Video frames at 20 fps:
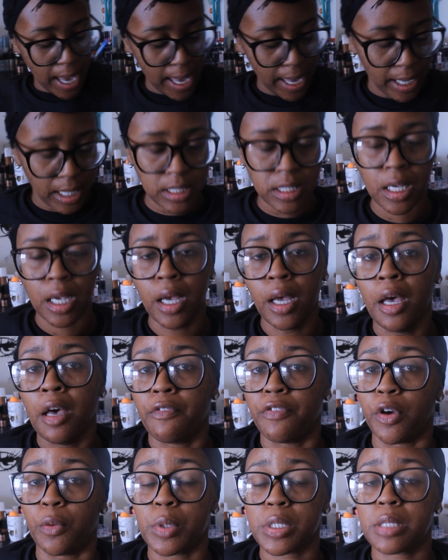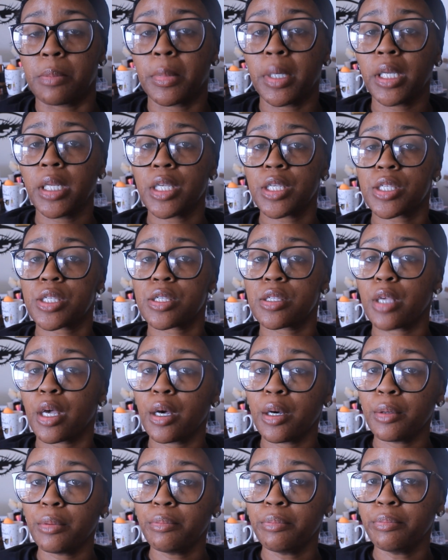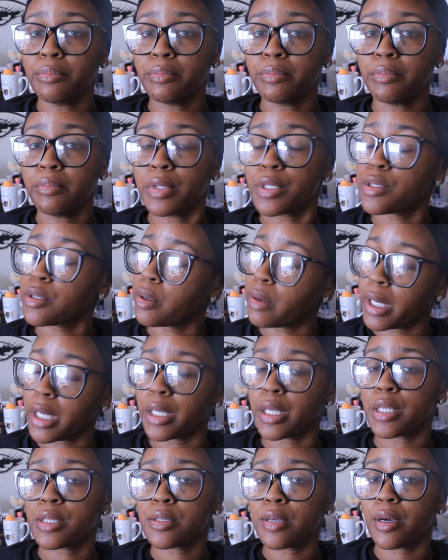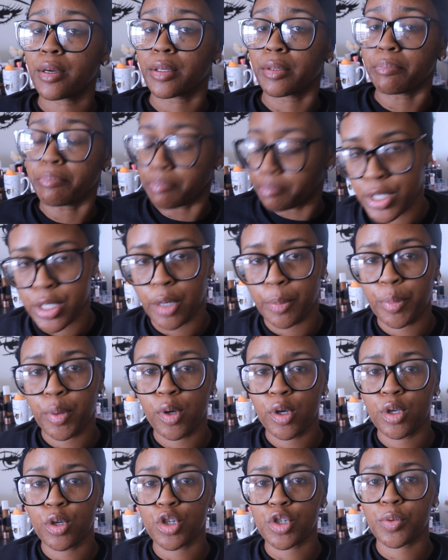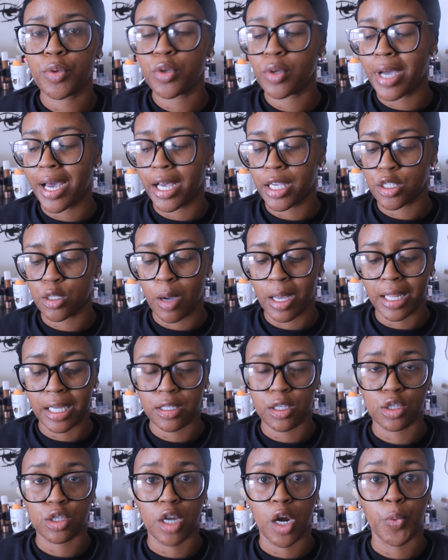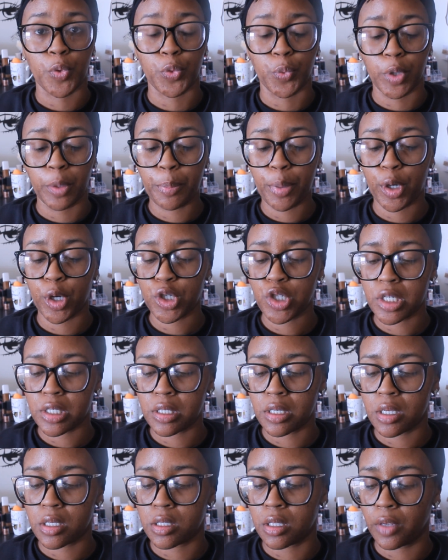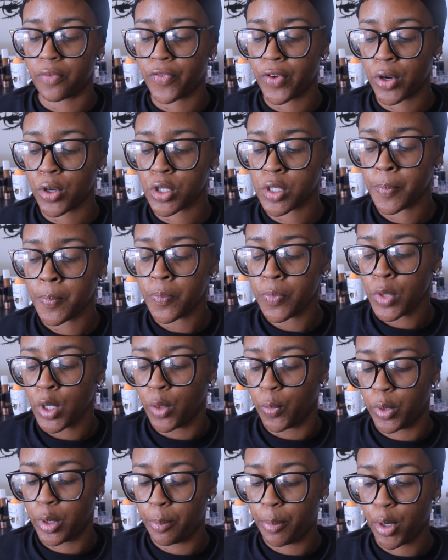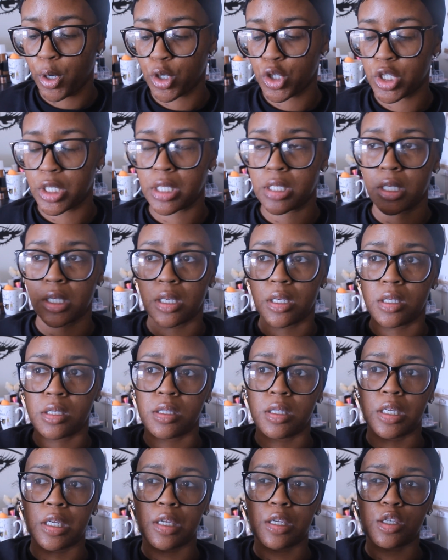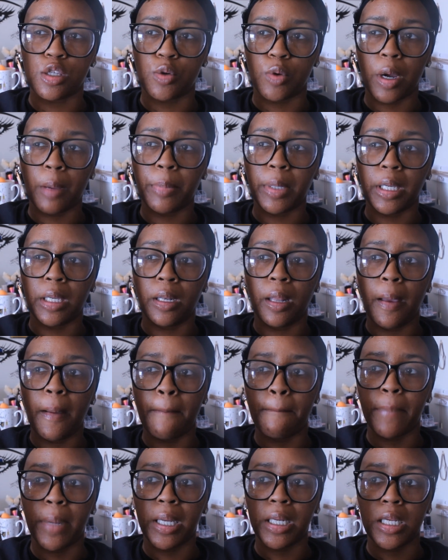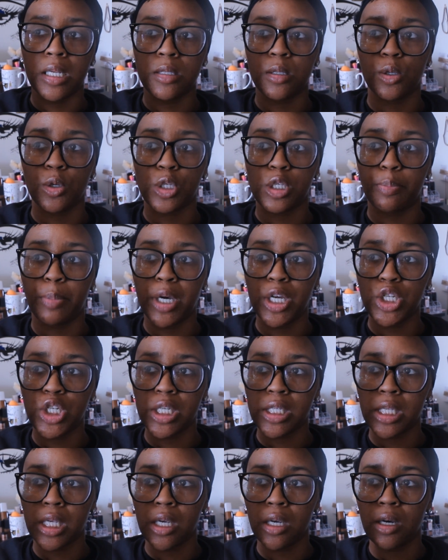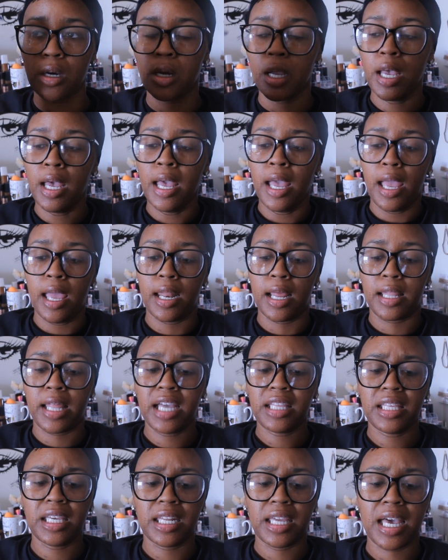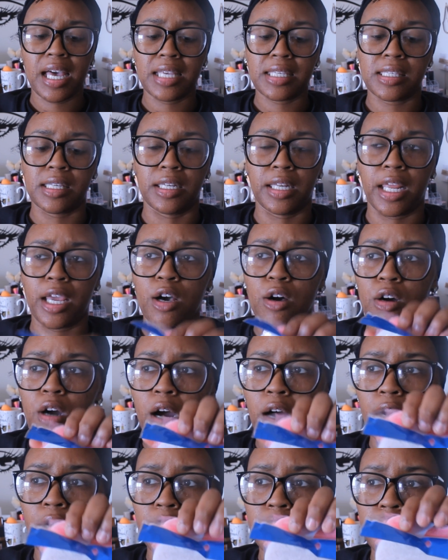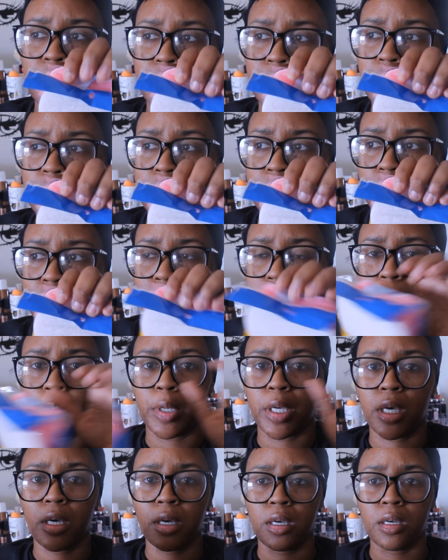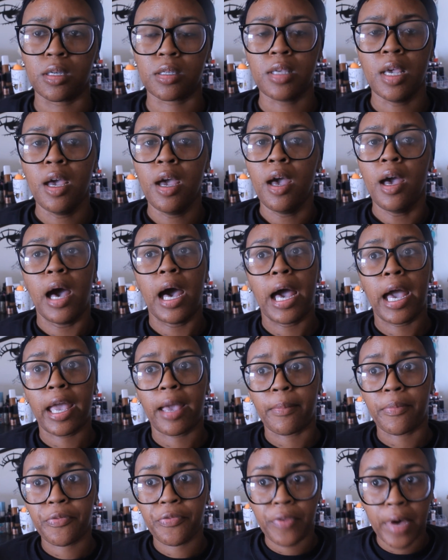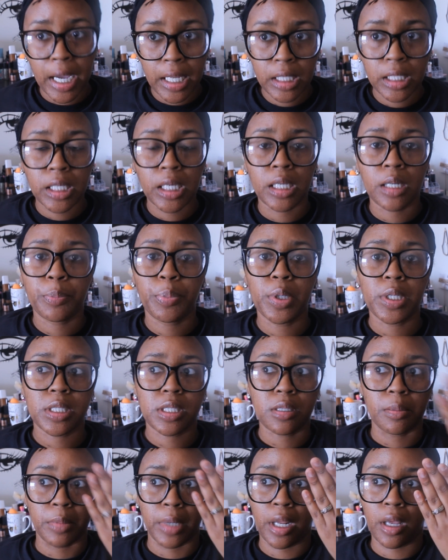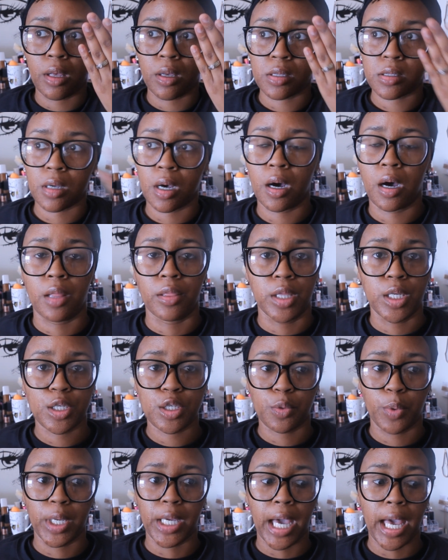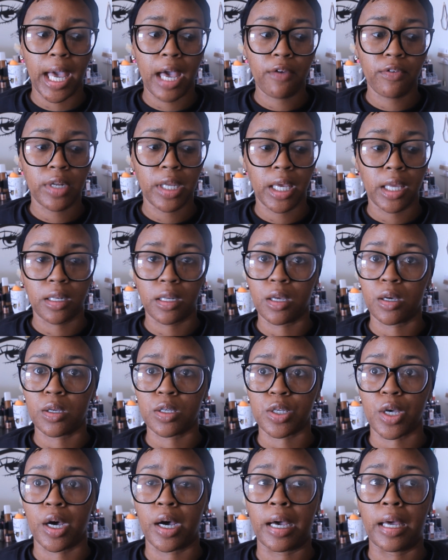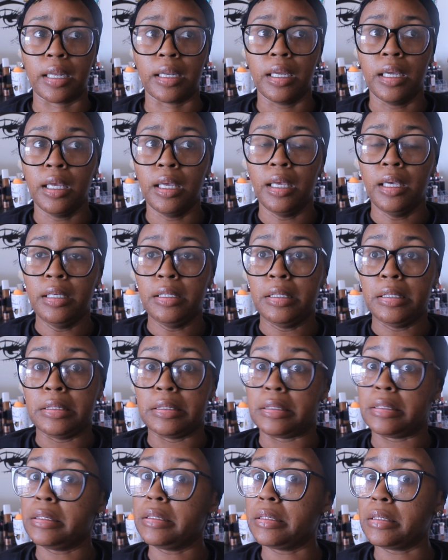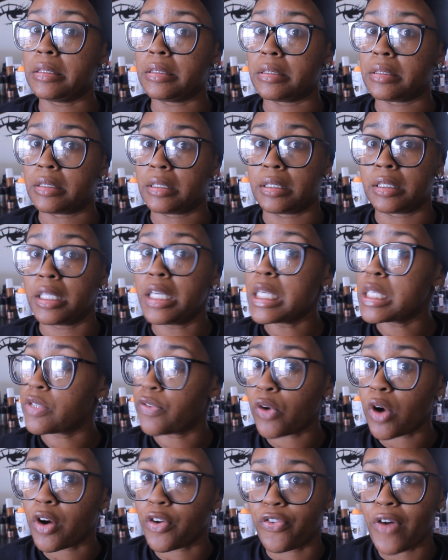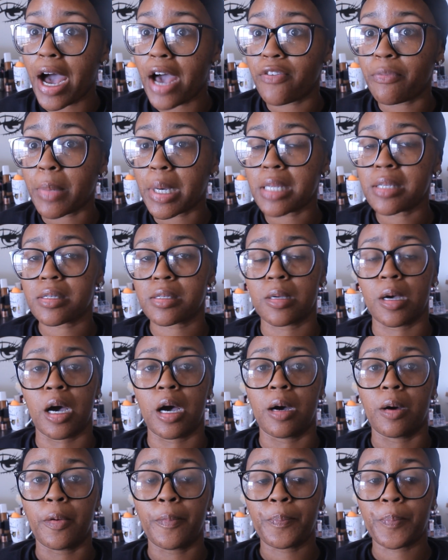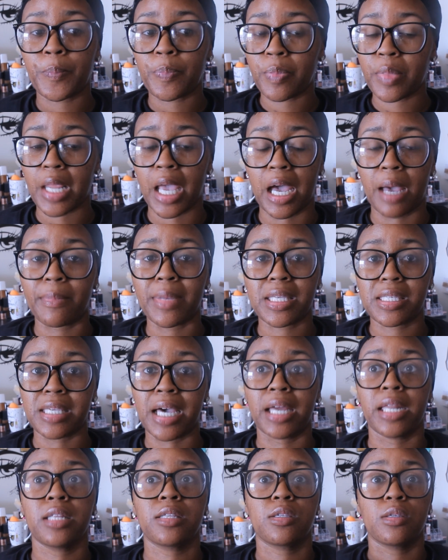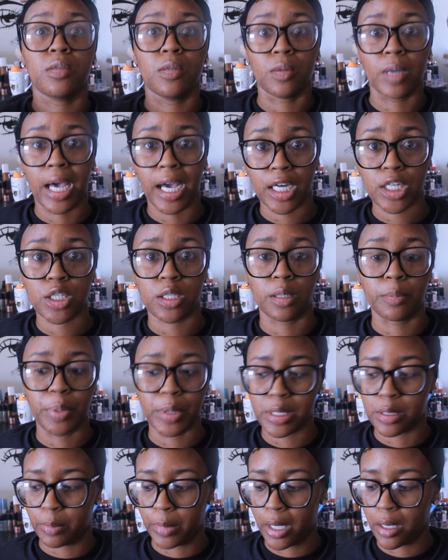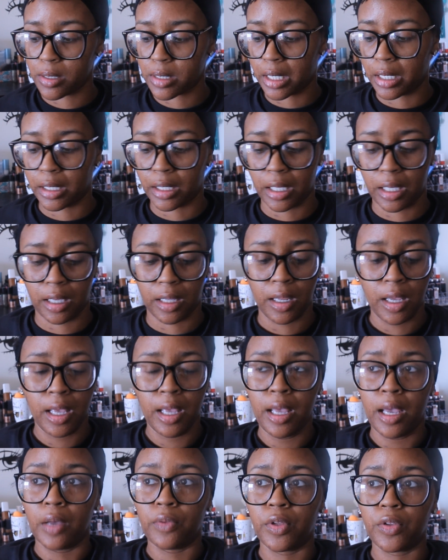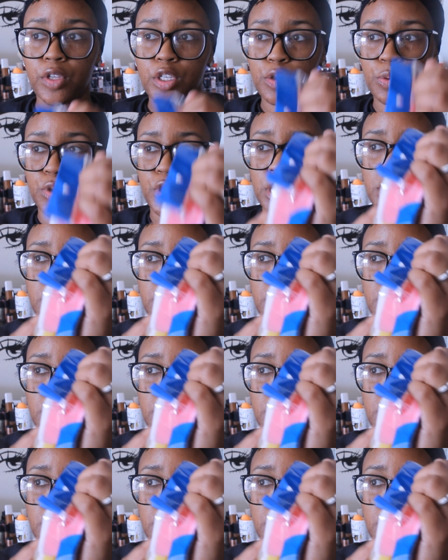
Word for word: bags filled with some goodies. So let's go ahead and get started. So per usual, you guys know I like to start with repurchases. The first repurchase is these Scrubbing Buddies little sponges here. And I like that it has the nail guards because that's good because I am finally going to put some nails on this week. I haven't had nails on ugh, at least four or five months, so I'm excited to actually put some nails on again. And then this will